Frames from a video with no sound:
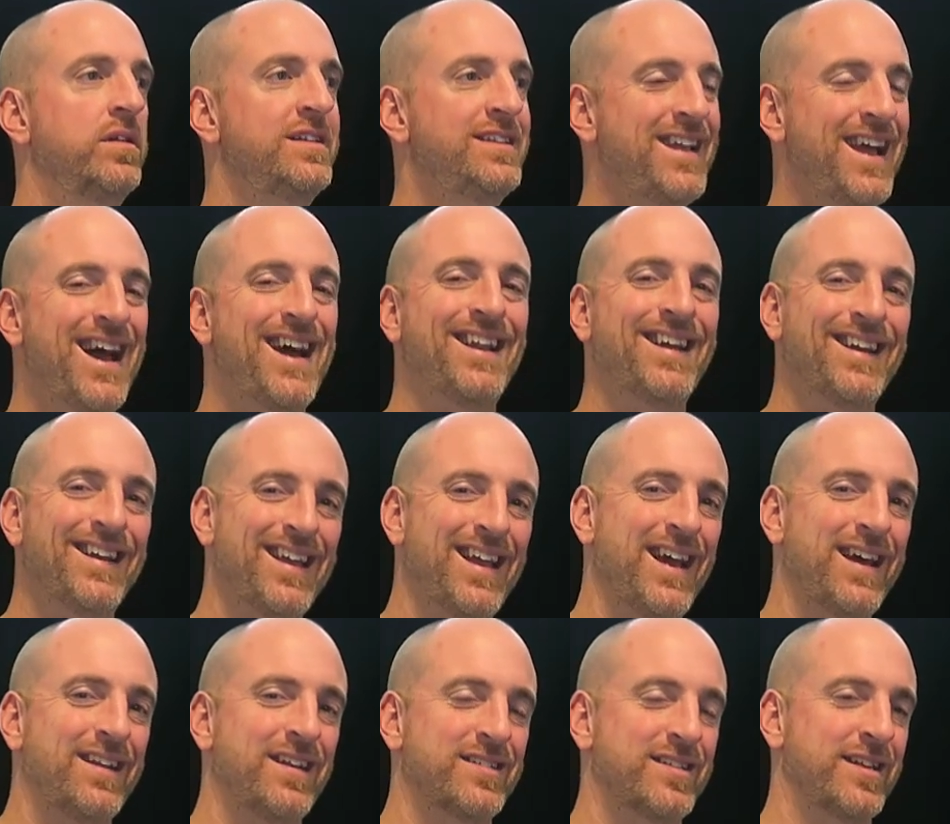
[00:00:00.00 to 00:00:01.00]
Yet
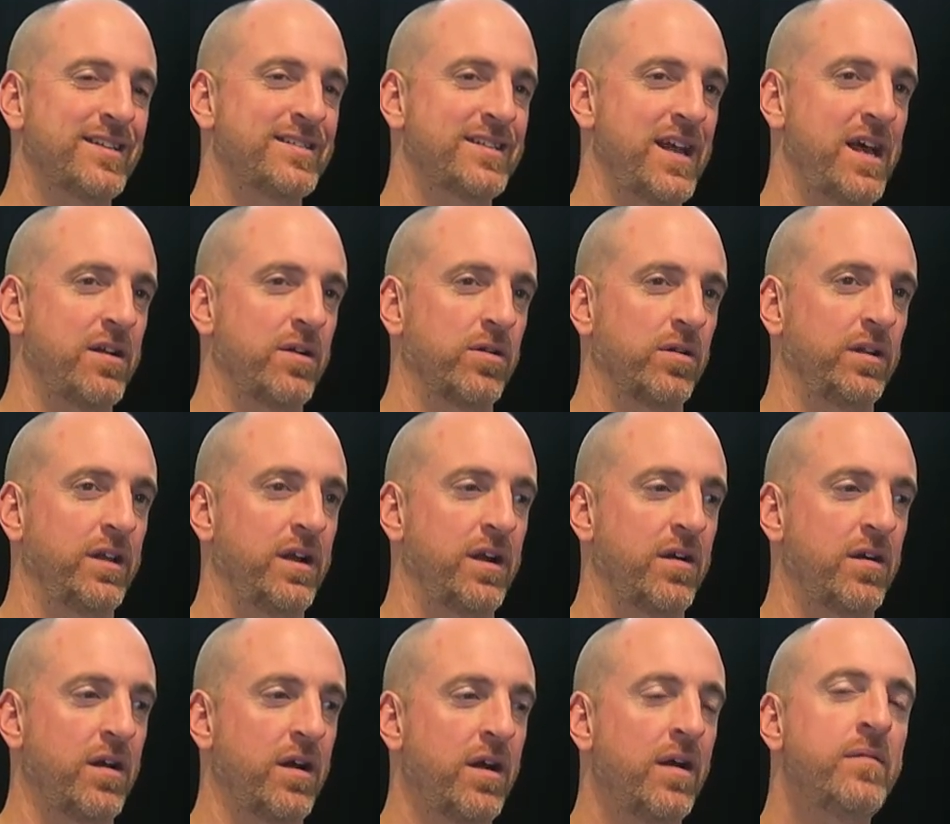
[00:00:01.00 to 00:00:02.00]
again, as I said
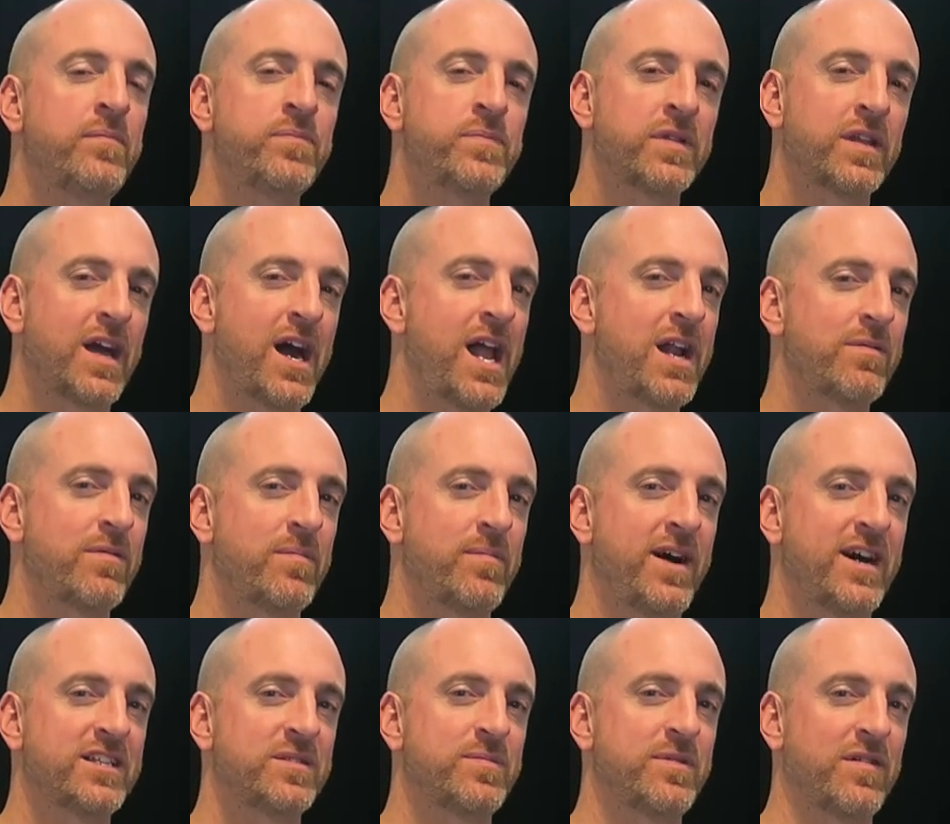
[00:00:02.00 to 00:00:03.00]
earlier, kind of
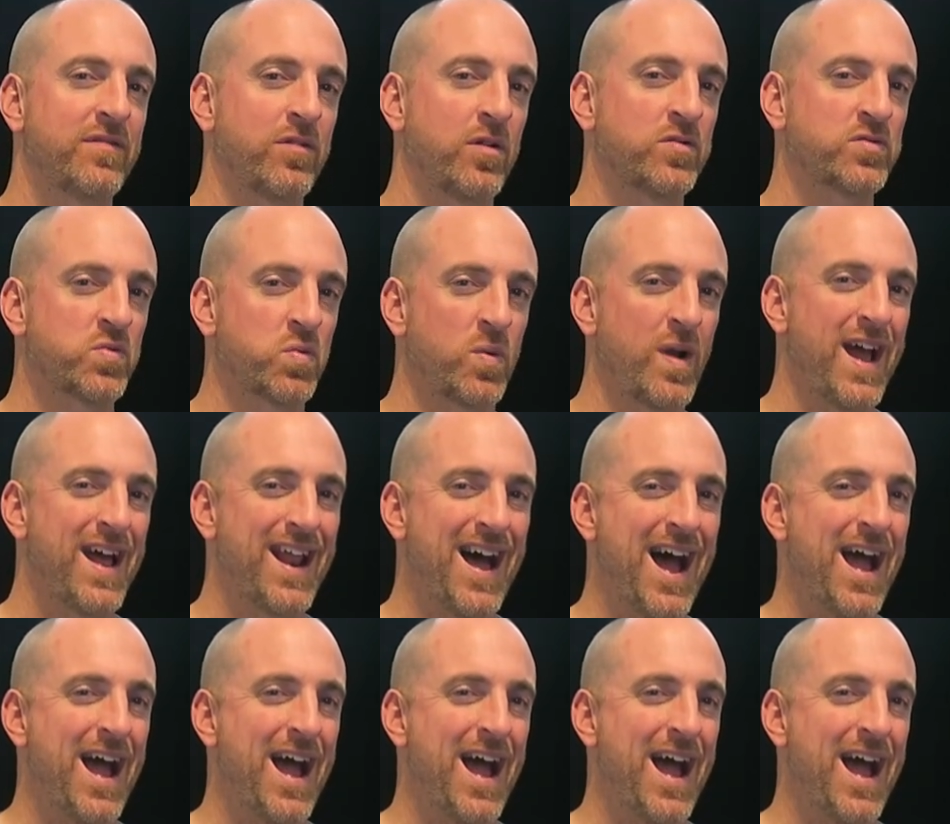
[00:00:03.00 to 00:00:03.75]
reminds me of those red